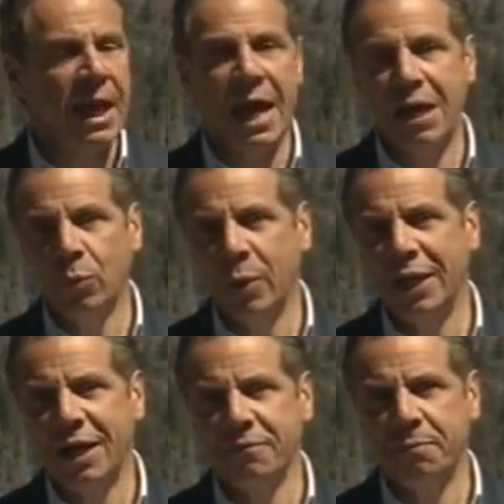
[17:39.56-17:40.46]
And
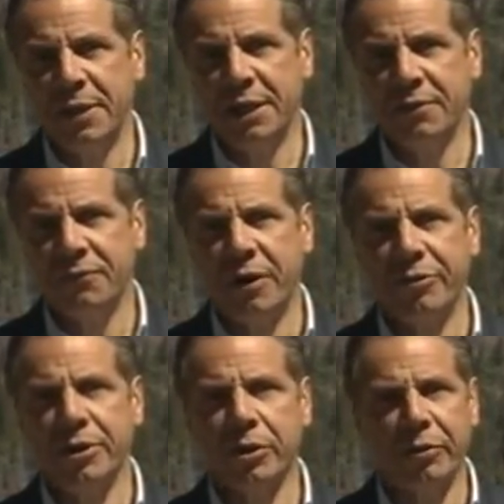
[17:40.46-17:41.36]
we have been
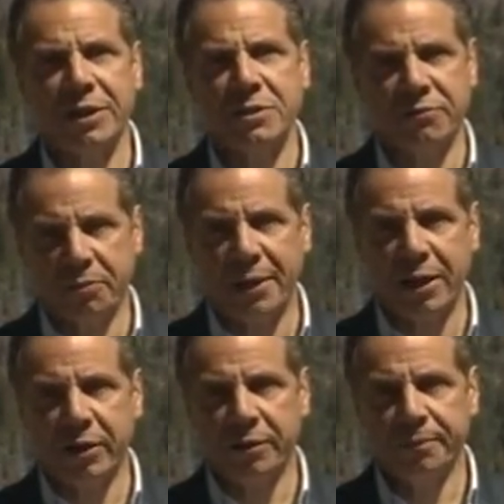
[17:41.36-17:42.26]
very aggressive
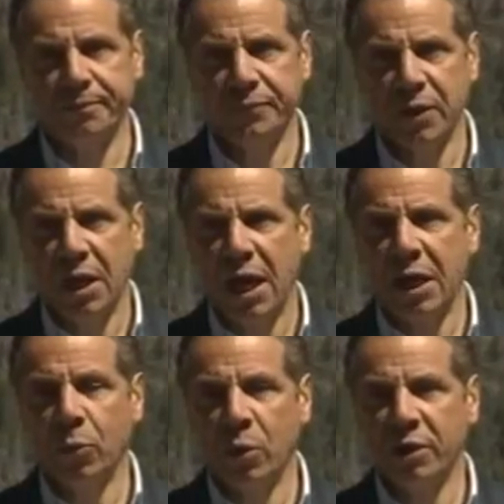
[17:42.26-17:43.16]
about it.
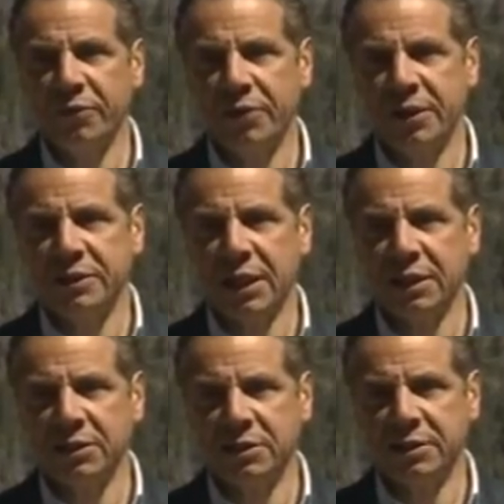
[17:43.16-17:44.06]
And one of the things I
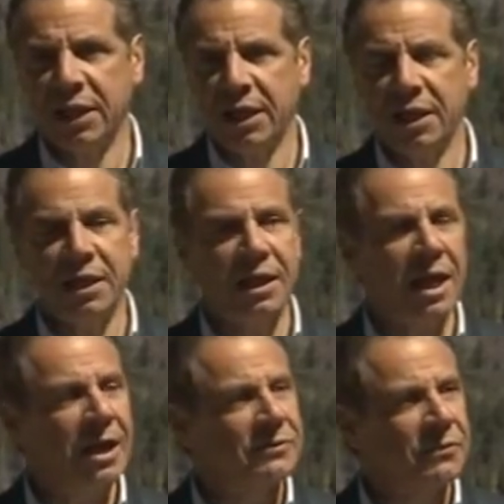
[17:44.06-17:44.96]
can say
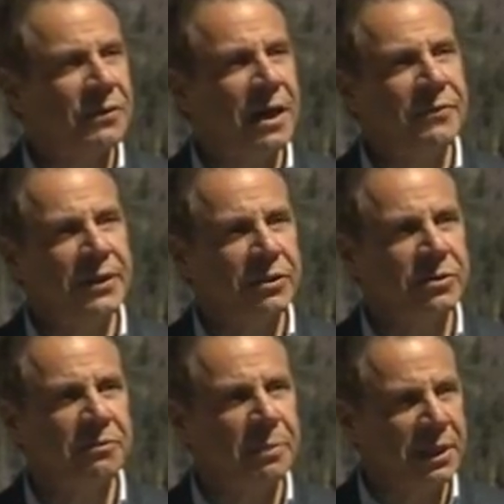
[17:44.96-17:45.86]
after 5 years
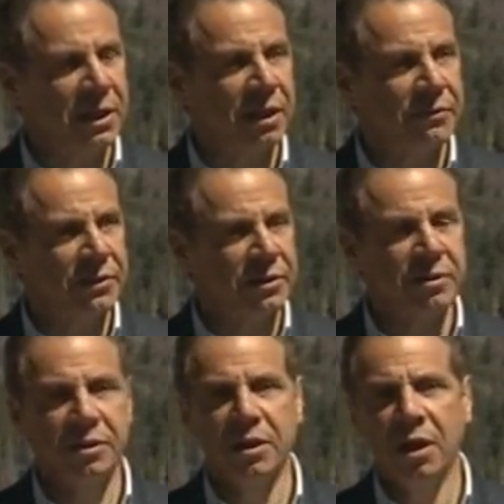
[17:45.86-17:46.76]
of being governor,
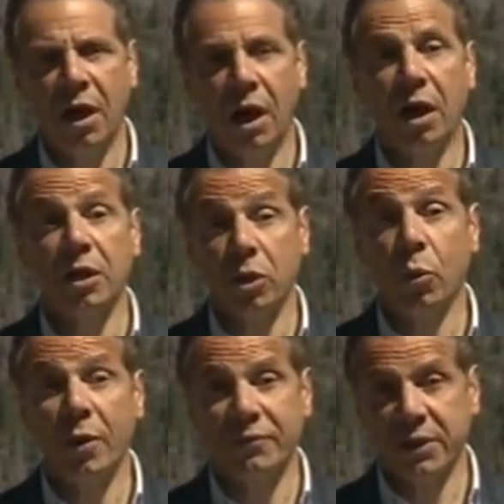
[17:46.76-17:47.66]

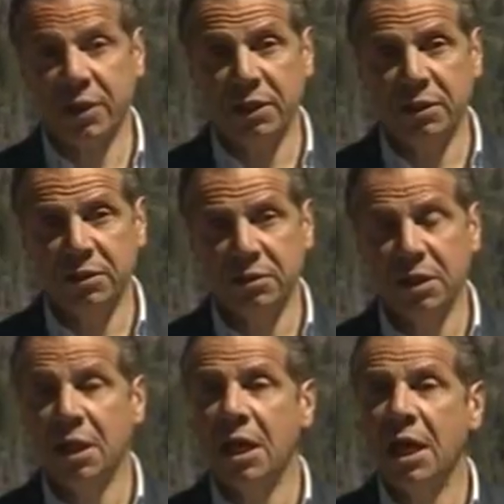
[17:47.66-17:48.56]
unequivocally,
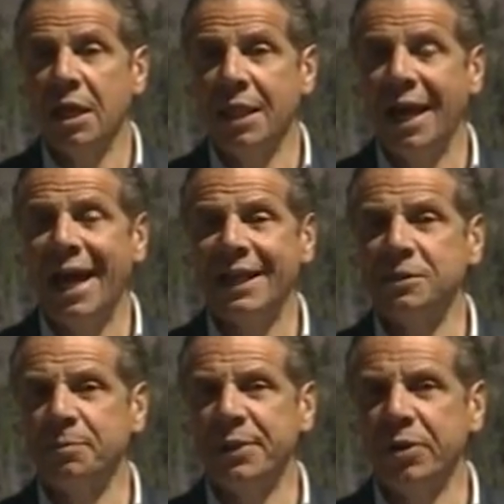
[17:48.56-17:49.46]
there
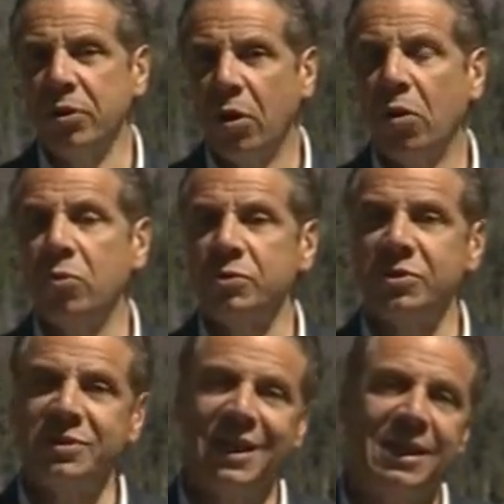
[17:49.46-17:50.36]
has been no
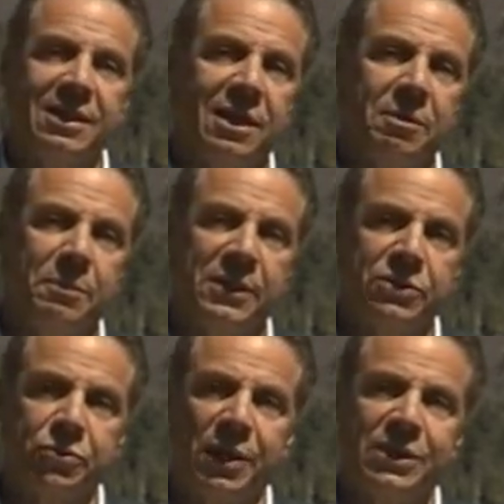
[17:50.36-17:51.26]
state
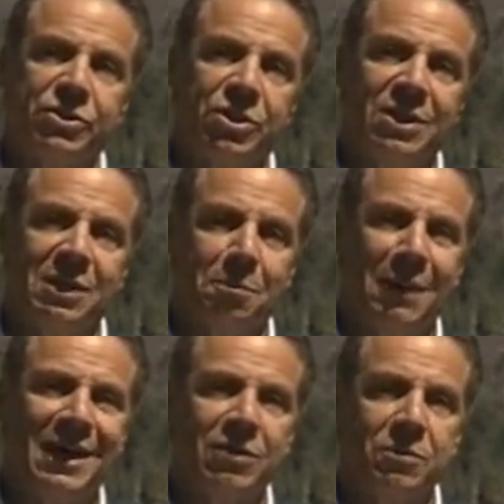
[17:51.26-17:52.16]
administration in
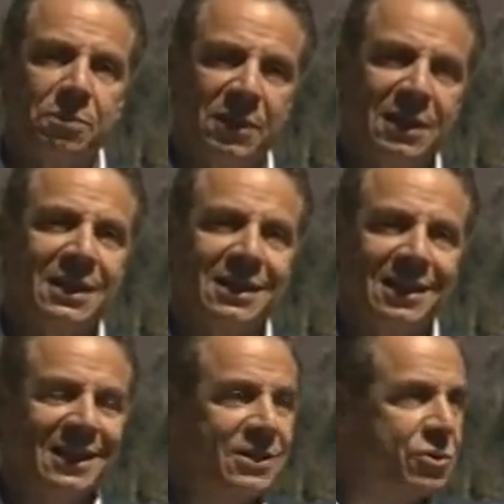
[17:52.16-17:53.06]
modern
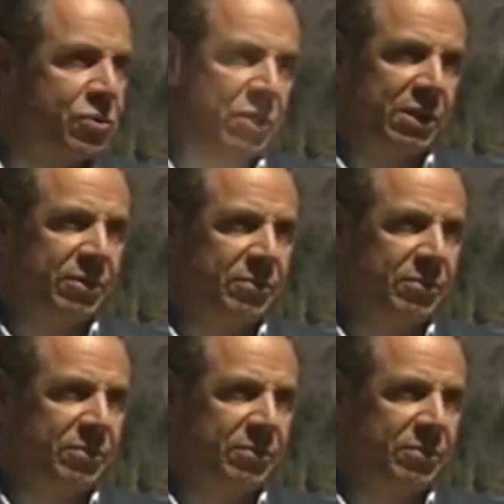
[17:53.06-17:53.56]
political history